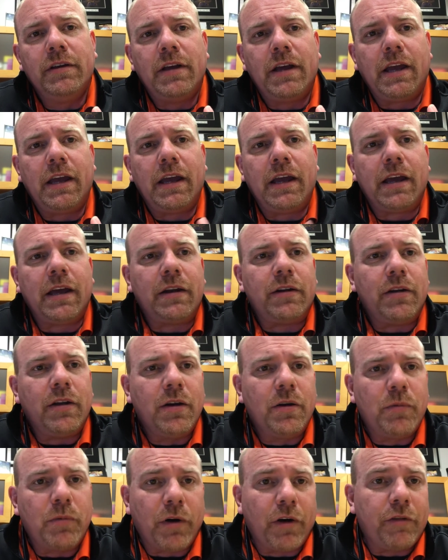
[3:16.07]
And
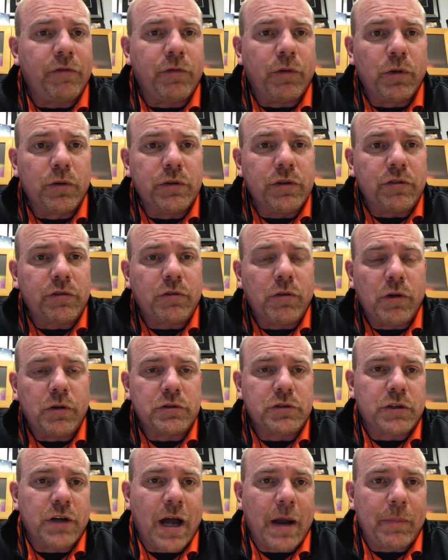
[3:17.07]
we're a full
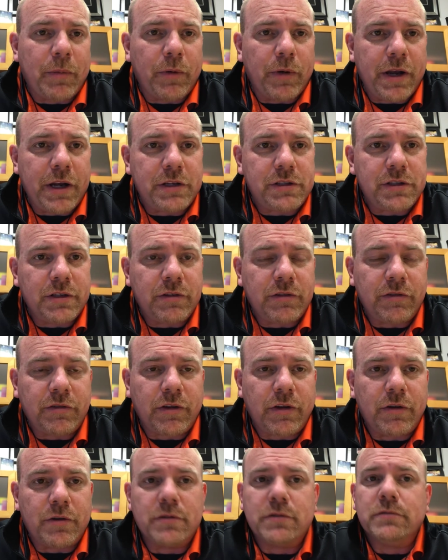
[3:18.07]
disclosure operation,
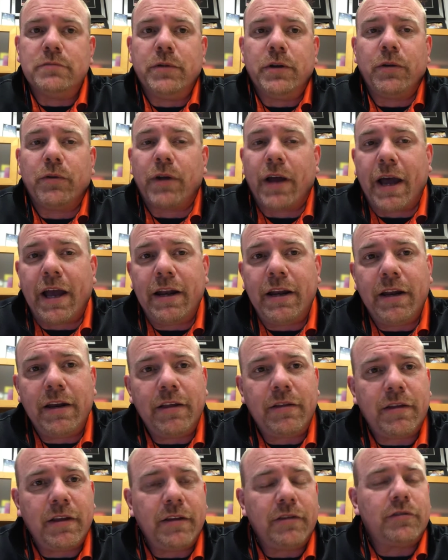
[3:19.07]
so we don't hide
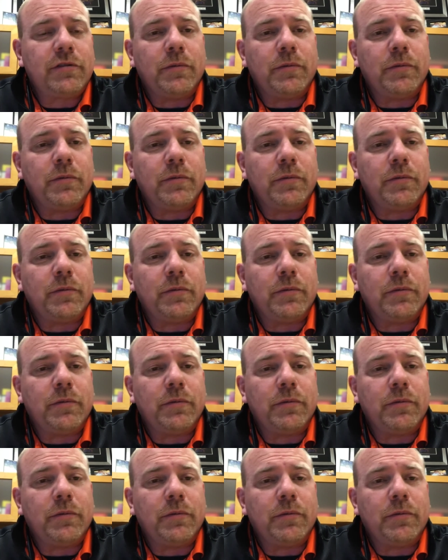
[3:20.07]
anything.